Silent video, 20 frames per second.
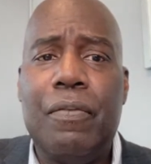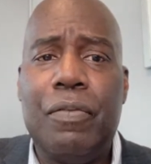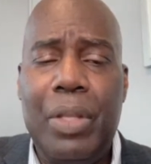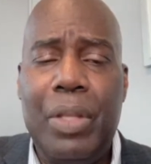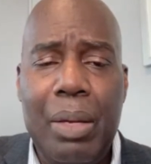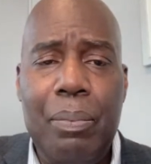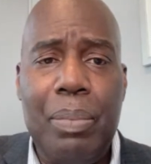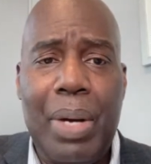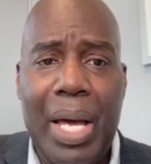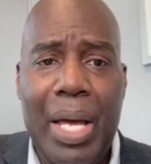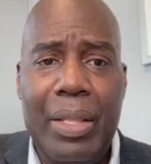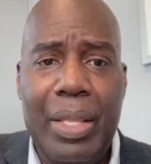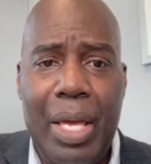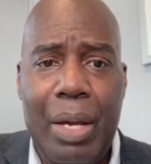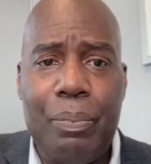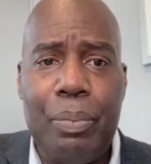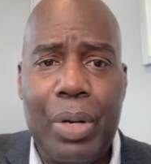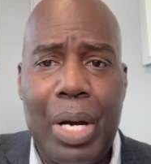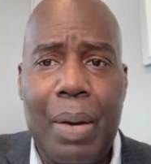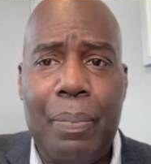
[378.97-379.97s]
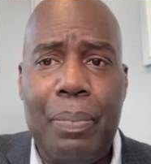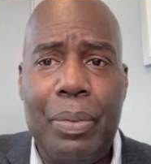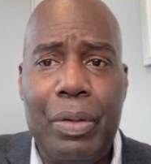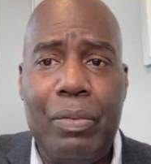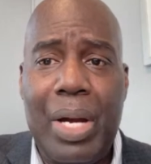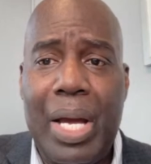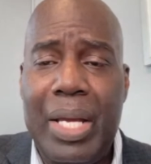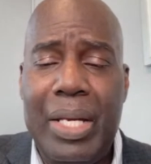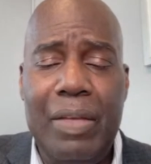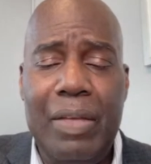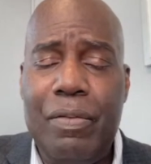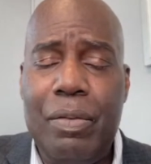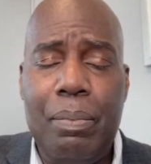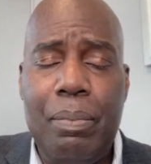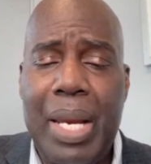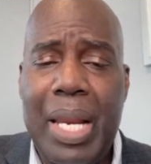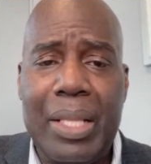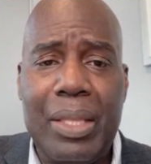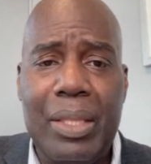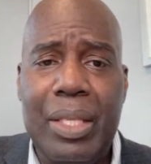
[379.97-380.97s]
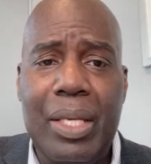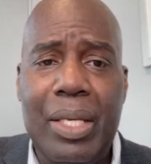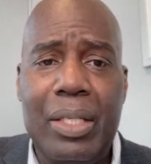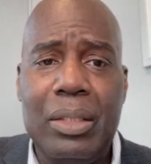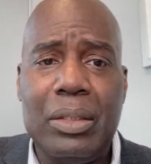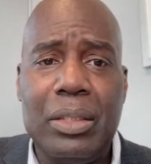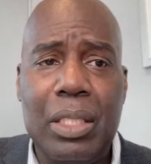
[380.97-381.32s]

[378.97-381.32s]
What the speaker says: if they buy that property right, even back then,